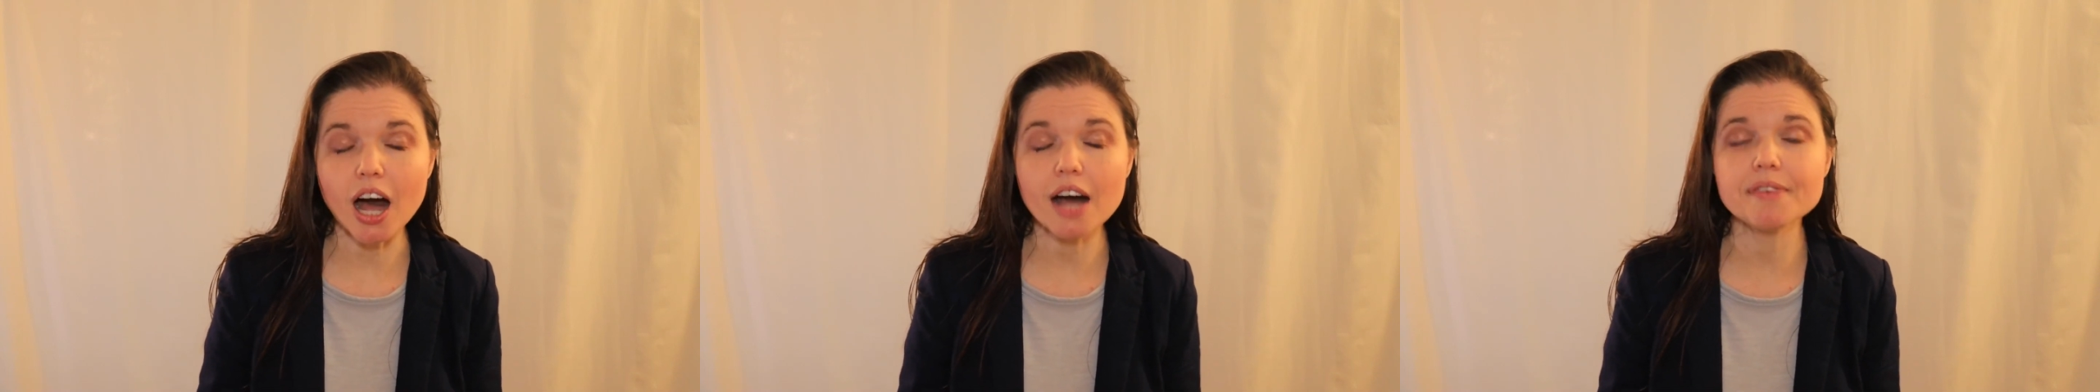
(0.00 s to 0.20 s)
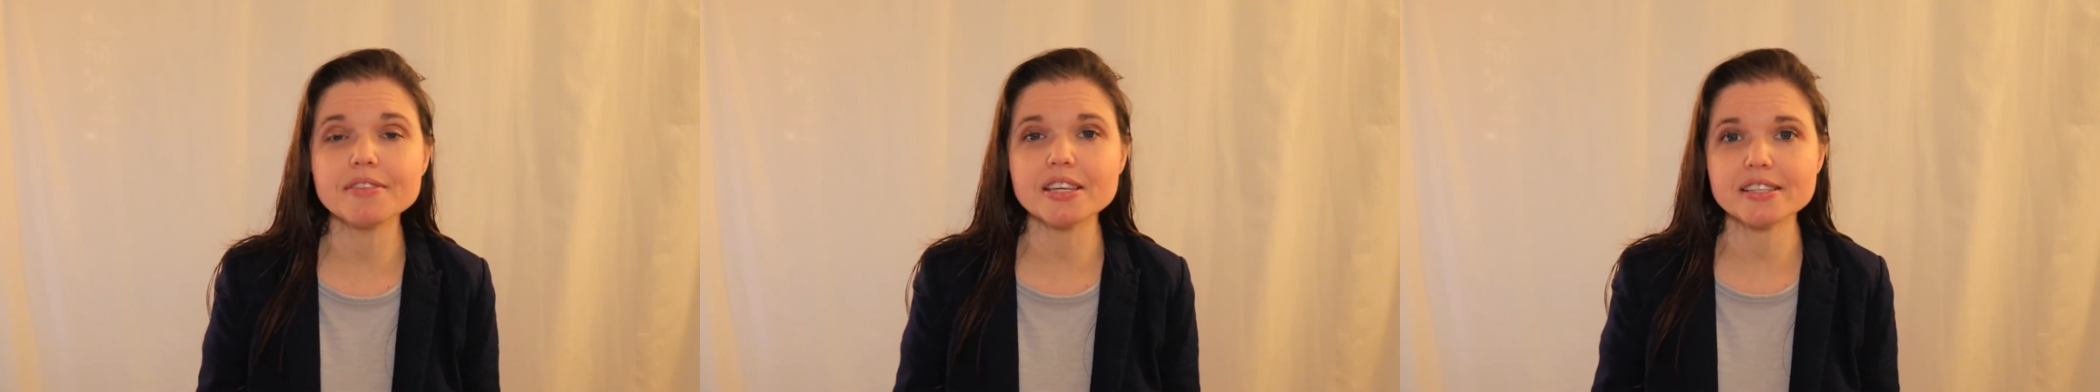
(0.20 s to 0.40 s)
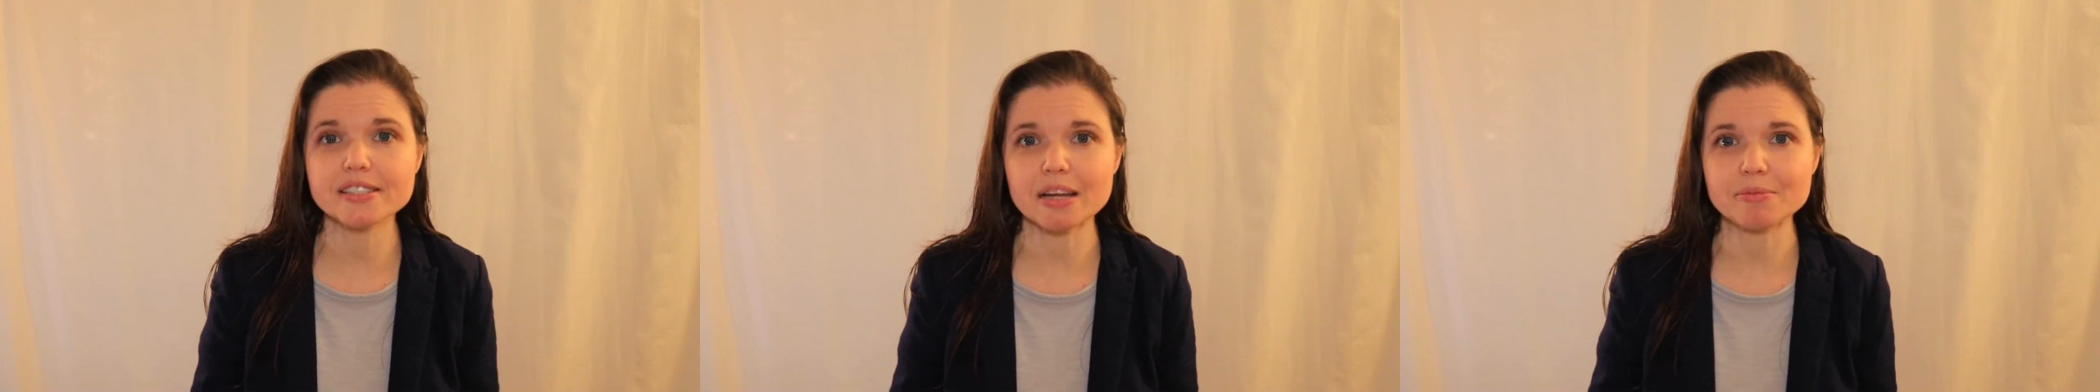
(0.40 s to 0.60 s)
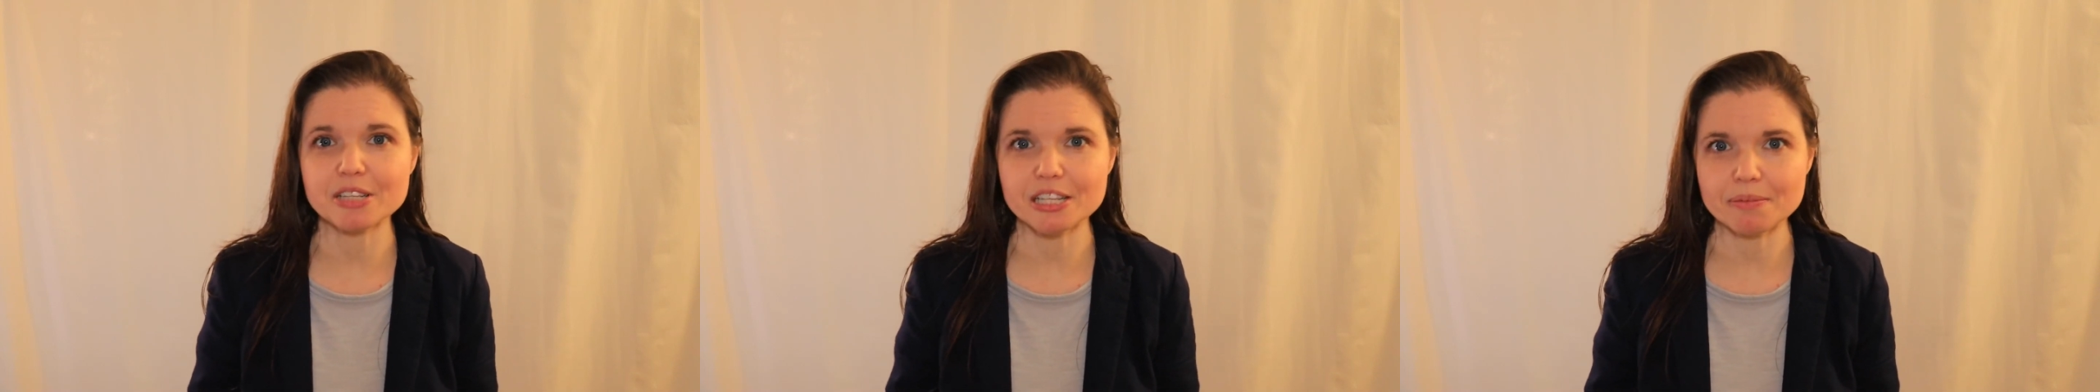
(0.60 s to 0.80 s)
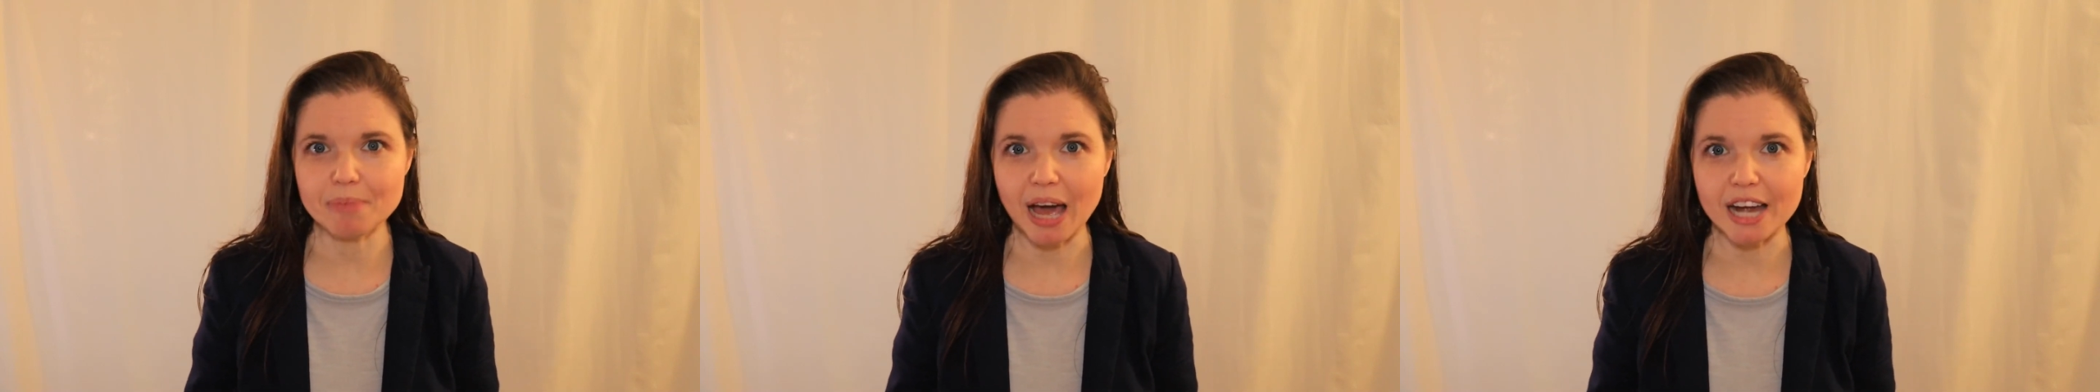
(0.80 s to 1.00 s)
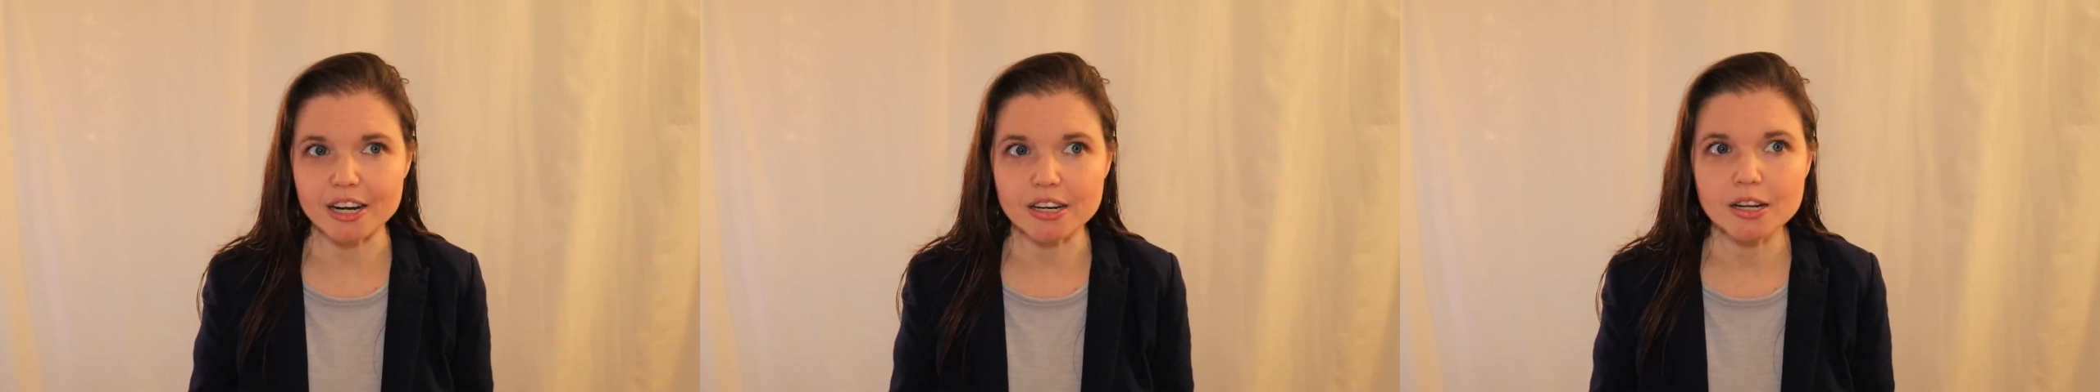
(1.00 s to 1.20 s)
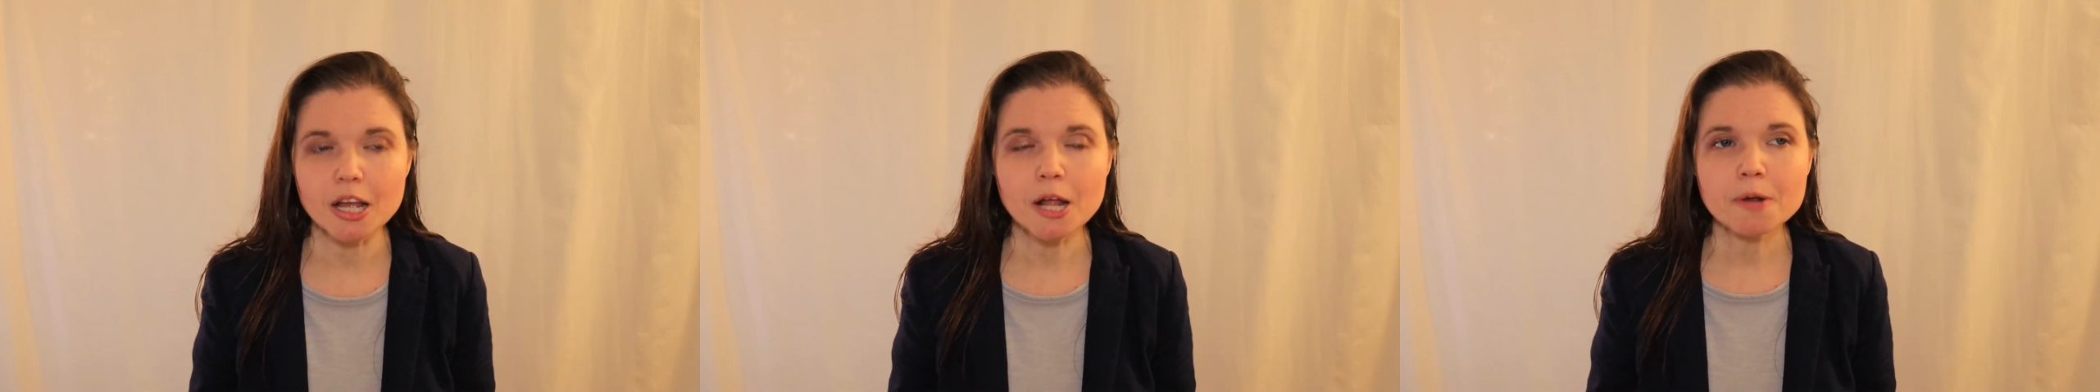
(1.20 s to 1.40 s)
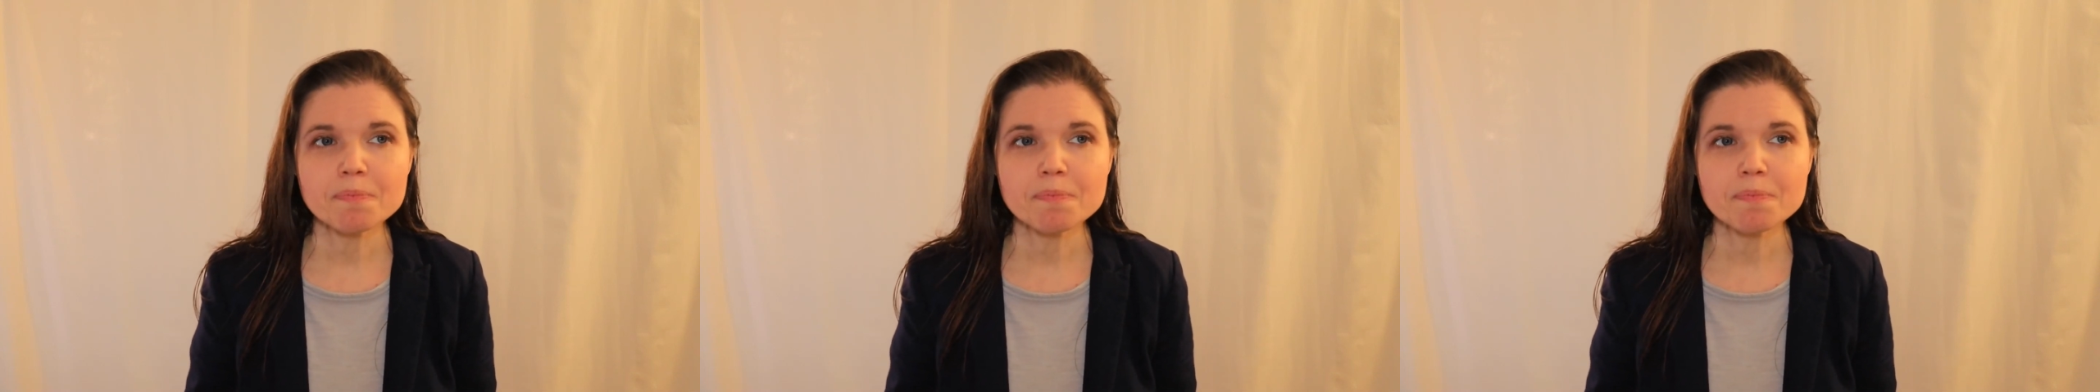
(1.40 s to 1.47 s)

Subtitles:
of the subject matter.